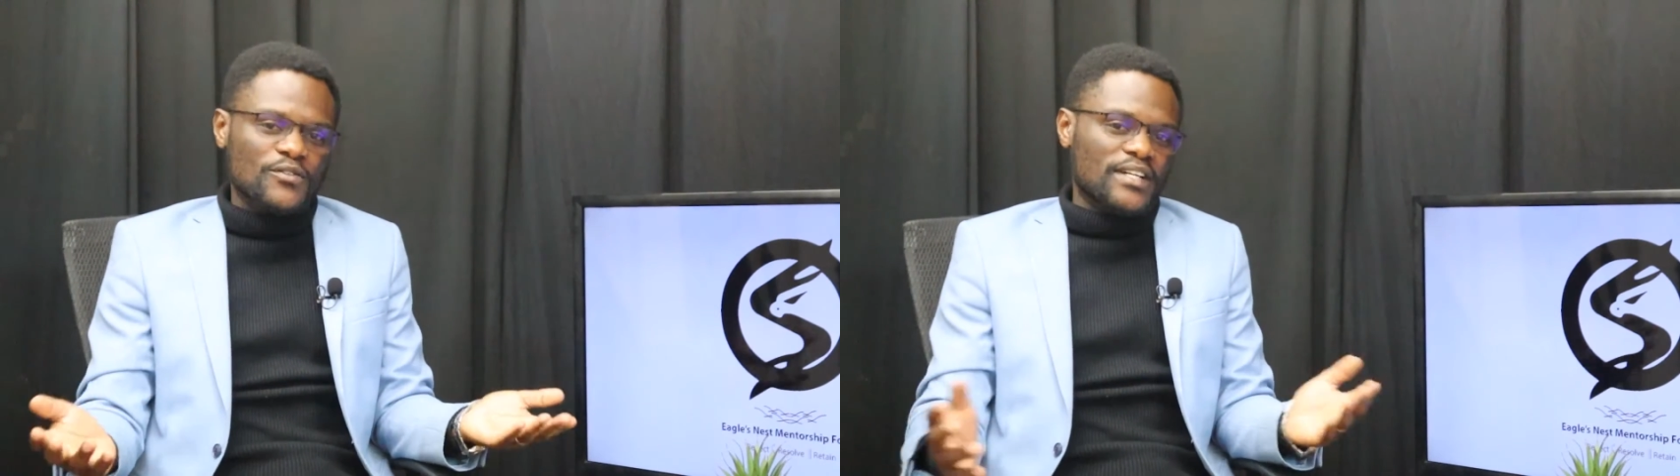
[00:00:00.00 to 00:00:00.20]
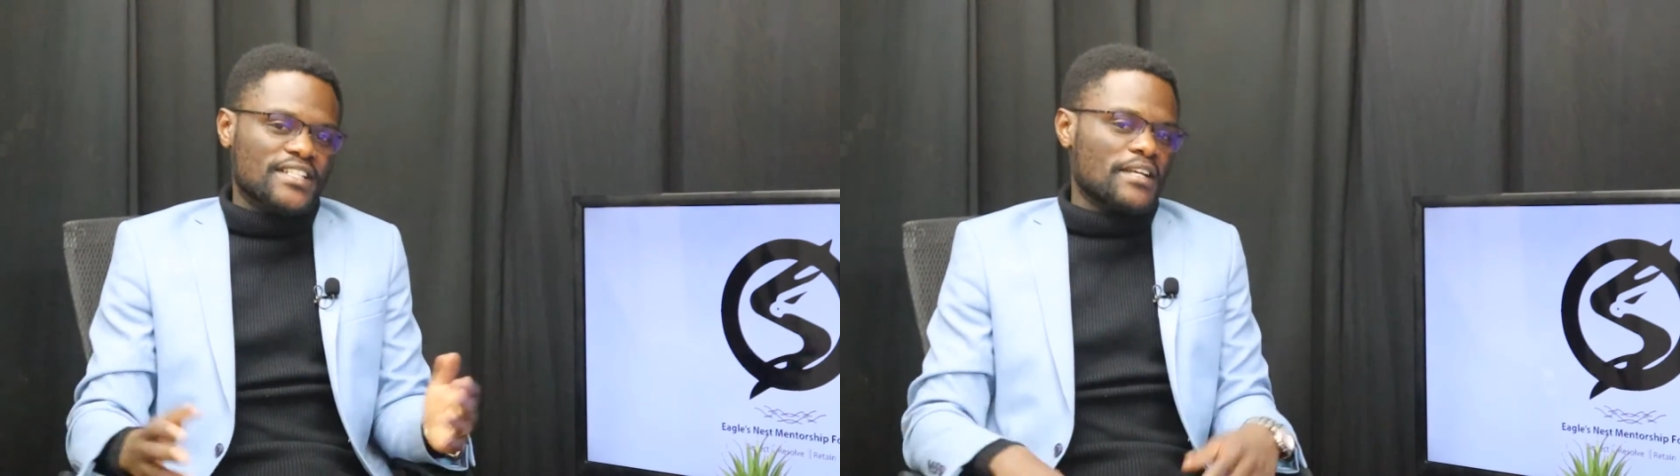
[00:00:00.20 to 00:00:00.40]

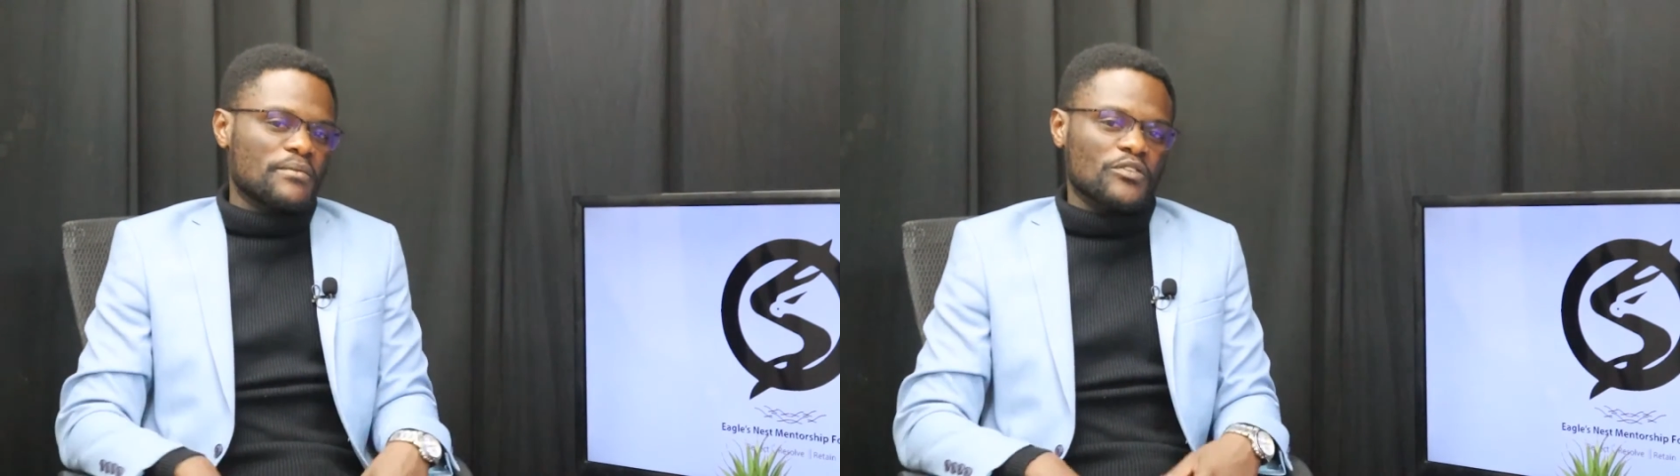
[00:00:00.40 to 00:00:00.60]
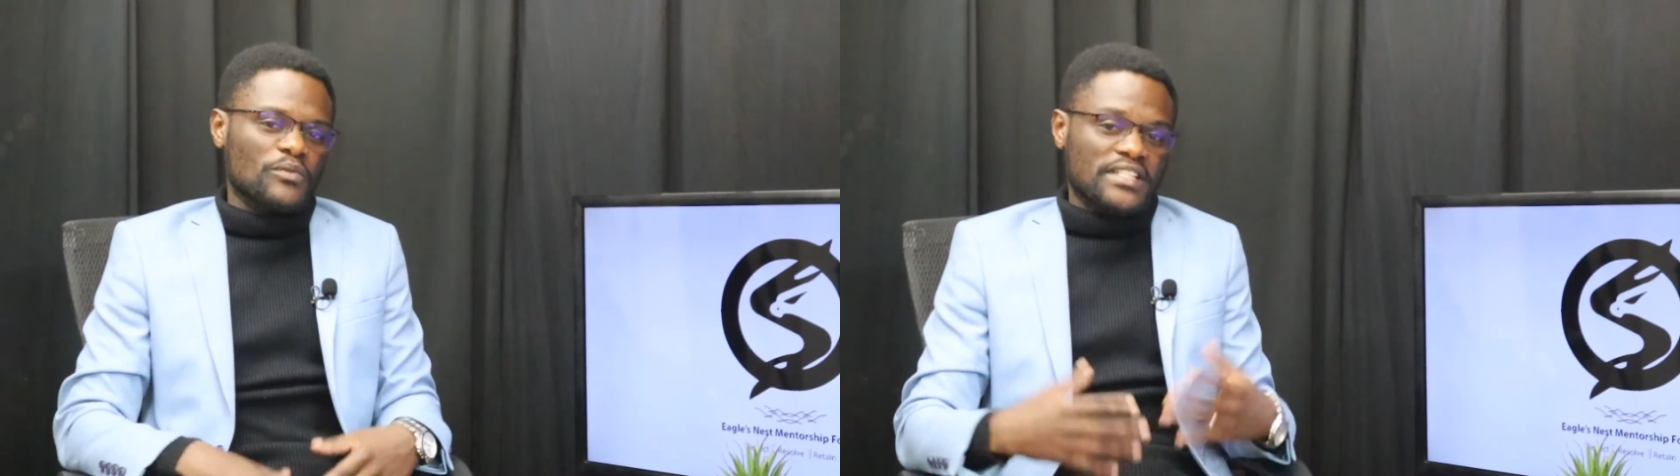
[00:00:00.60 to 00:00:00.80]

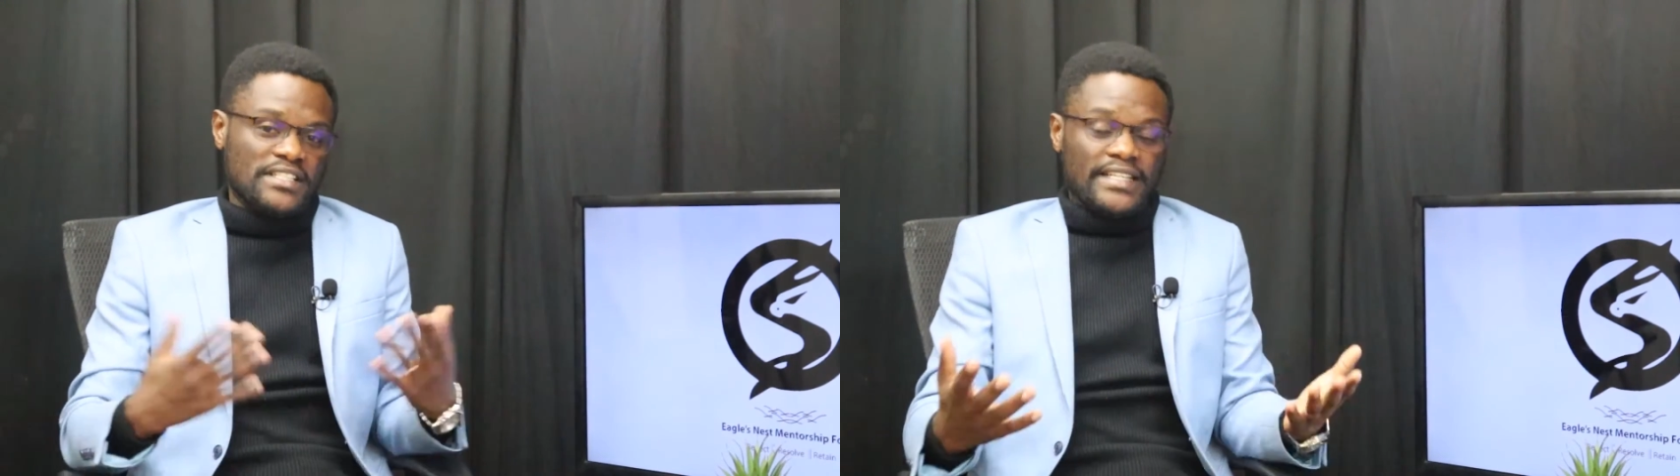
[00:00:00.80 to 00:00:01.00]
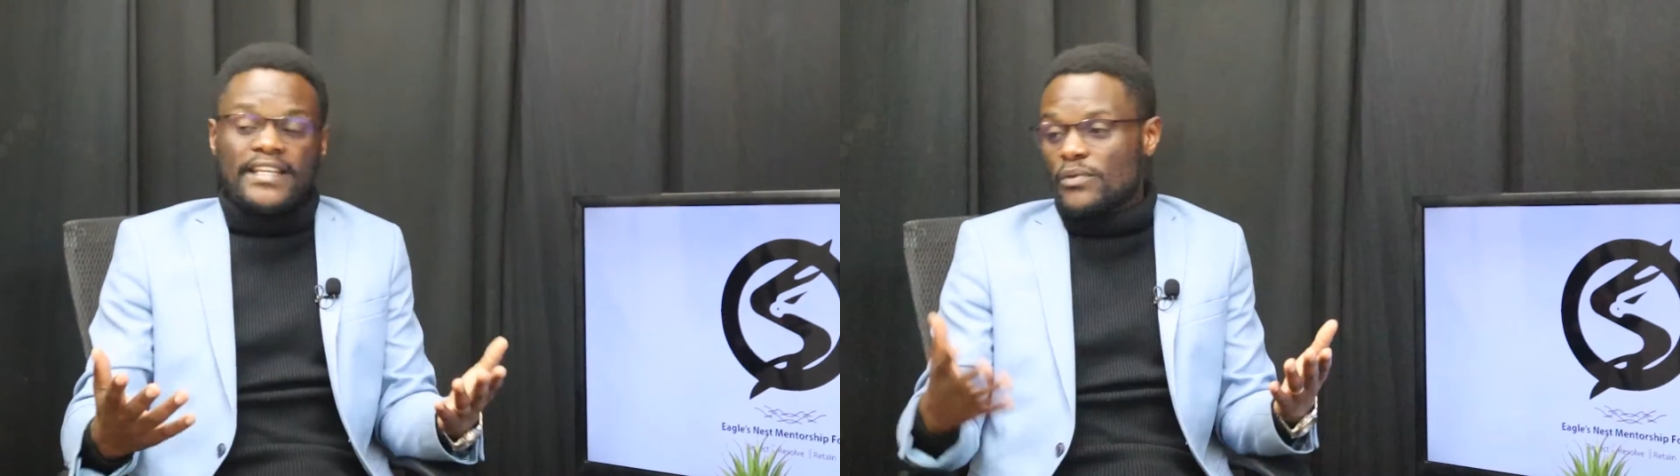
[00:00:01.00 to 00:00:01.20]
what
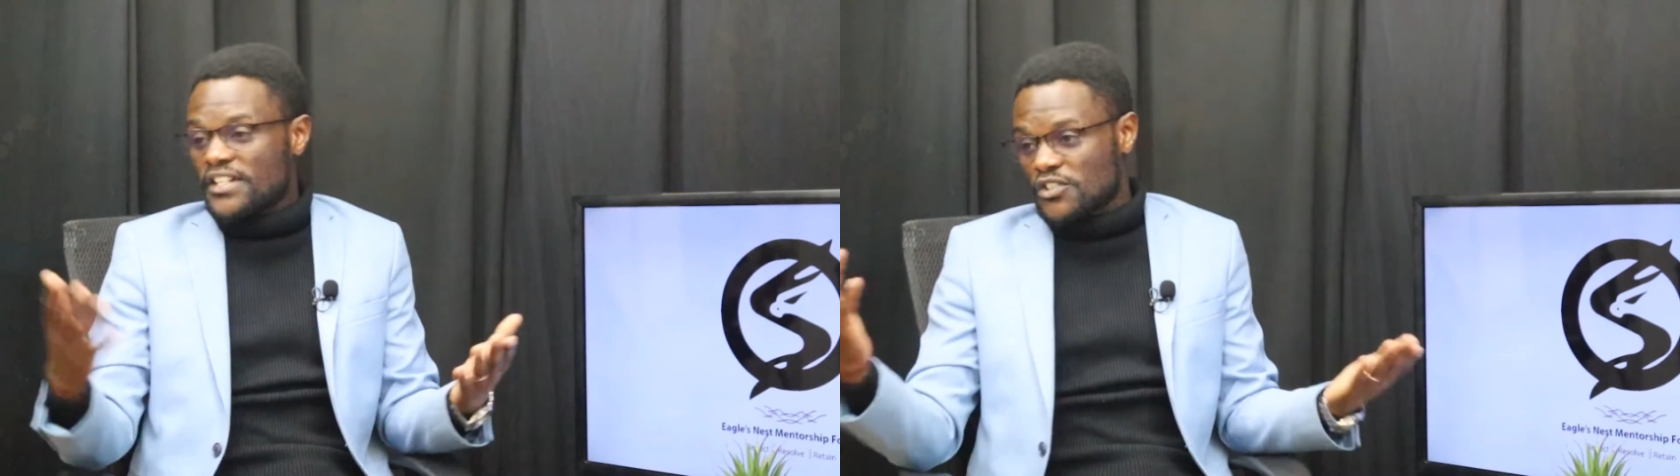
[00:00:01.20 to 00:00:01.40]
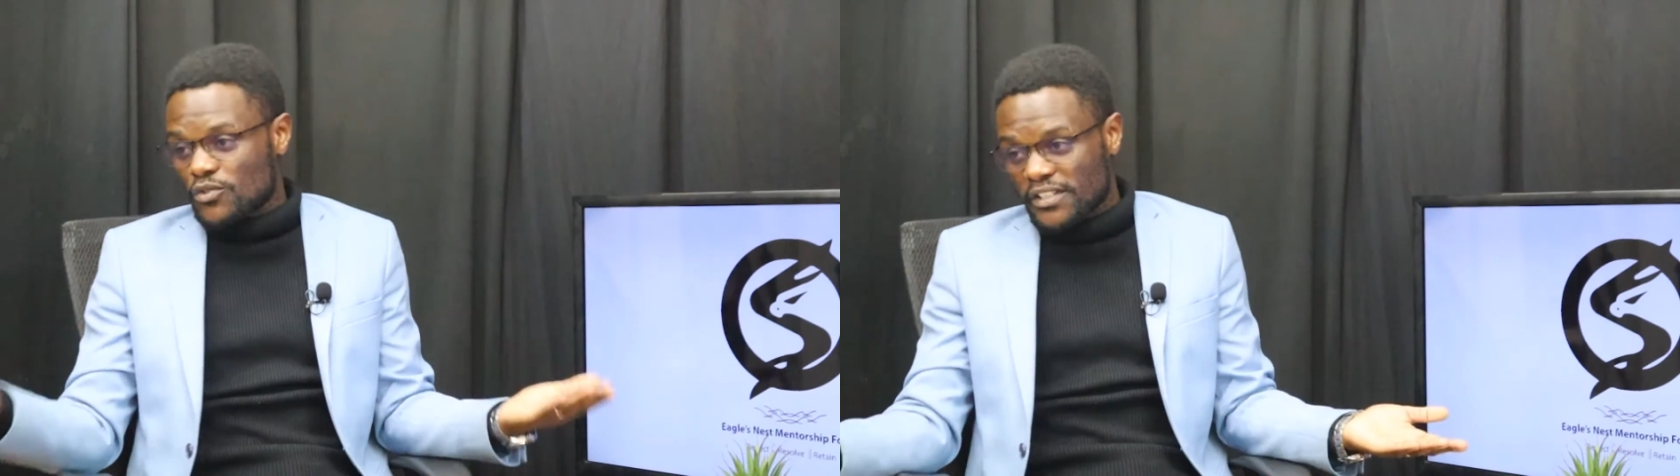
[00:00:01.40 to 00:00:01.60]
he's saying,
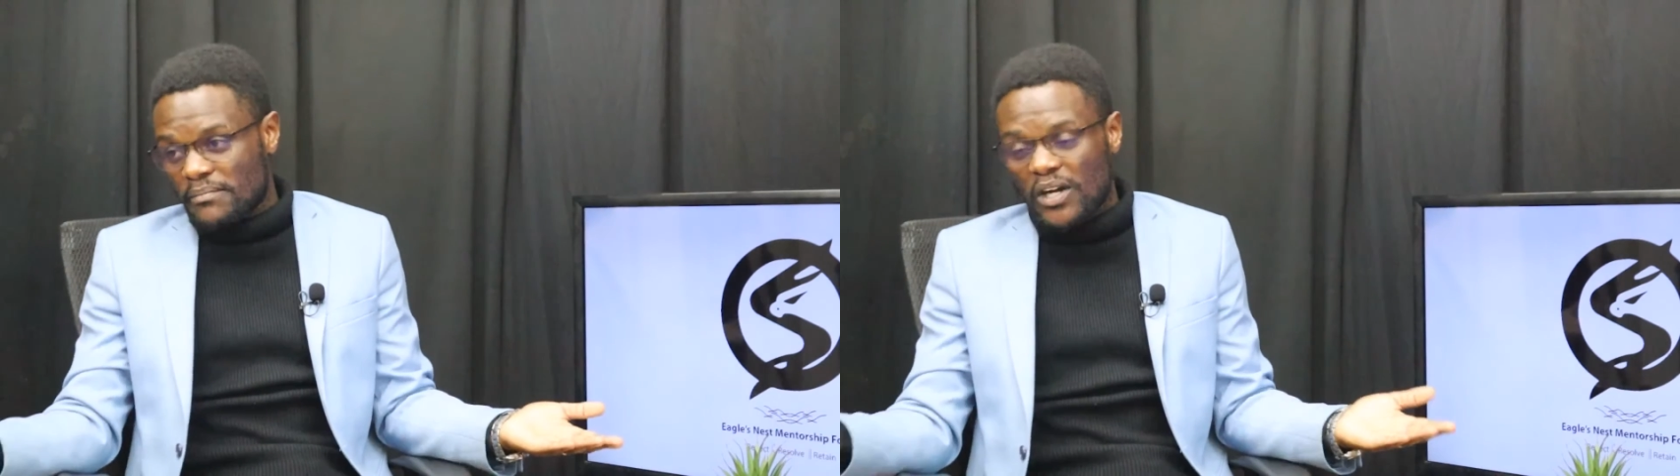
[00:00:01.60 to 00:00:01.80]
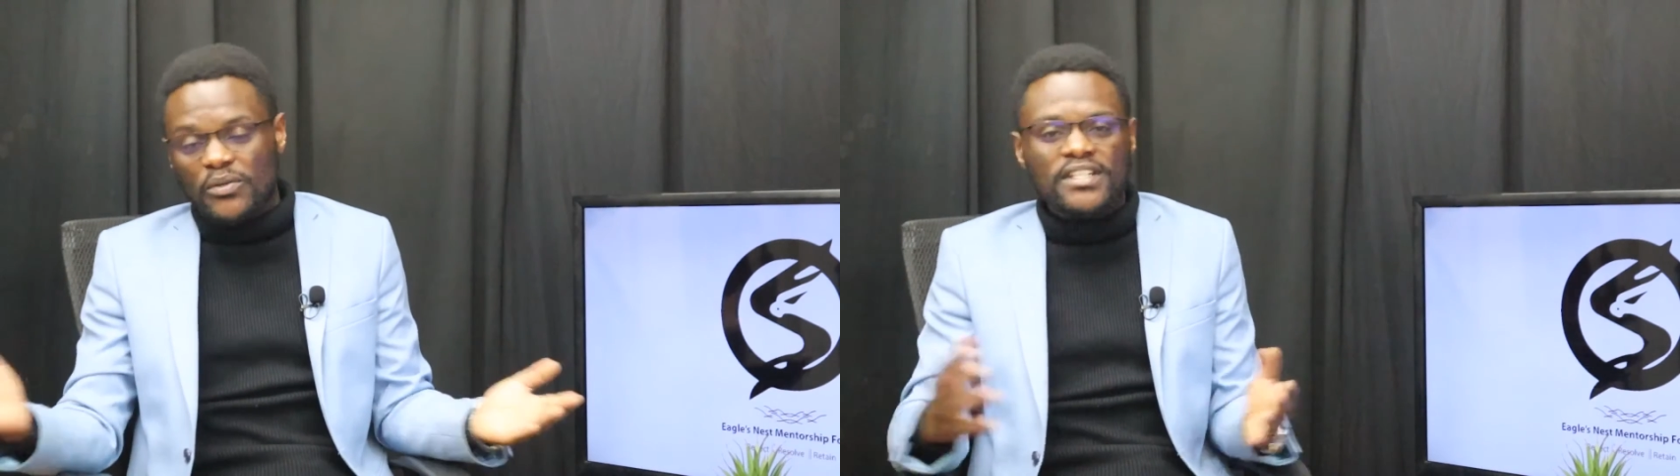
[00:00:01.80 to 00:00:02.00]
what he's talked
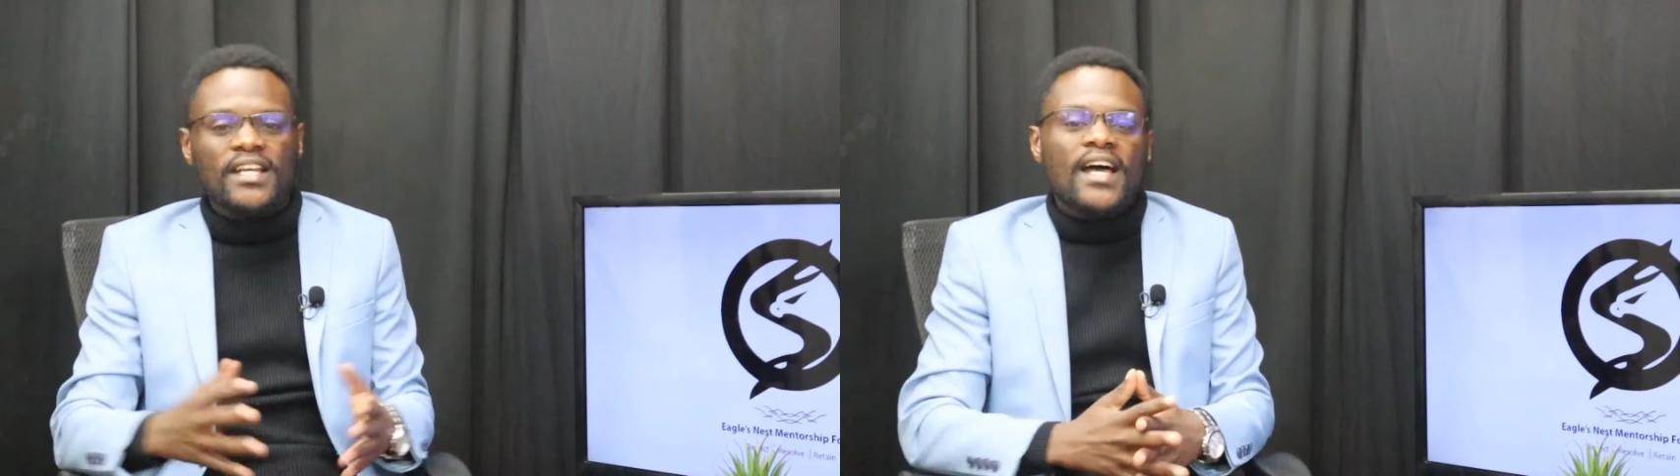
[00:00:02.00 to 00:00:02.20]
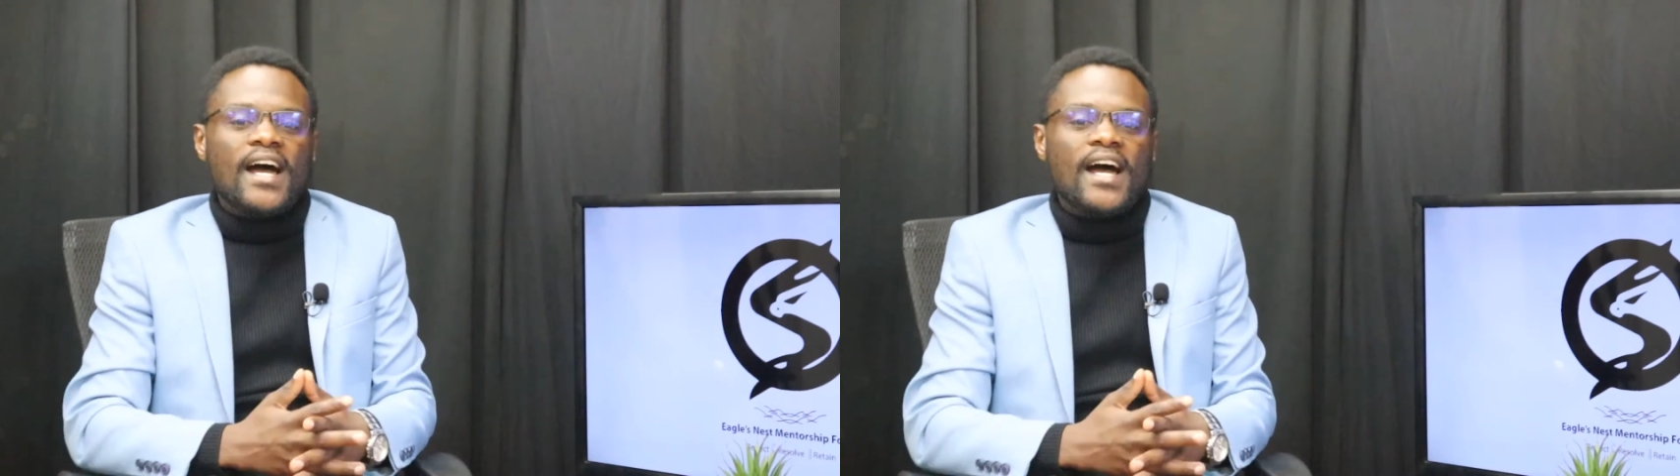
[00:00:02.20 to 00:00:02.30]
about.